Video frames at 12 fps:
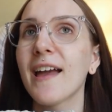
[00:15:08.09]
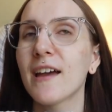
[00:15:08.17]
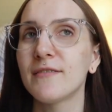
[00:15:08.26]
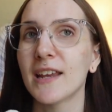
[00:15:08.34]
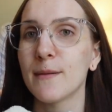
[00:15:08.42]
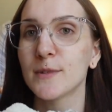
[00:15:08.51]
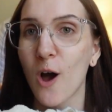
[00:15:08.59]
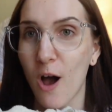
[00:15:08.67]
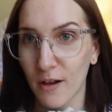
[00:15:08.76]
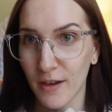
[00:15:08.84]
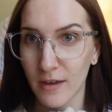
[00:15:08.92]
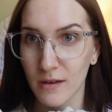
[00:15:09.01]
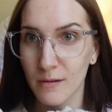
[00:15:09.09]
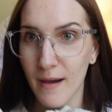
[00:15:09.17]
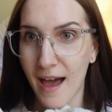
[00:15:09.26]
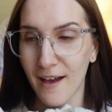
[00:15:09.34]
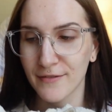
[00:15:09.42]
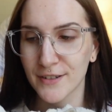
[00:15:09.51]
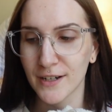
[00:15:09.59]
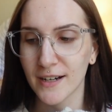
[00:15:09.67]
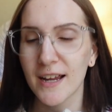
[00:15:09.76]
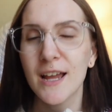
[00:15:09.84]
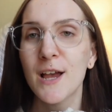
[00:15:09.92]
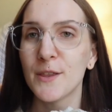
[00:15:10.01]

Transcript: have named Haku after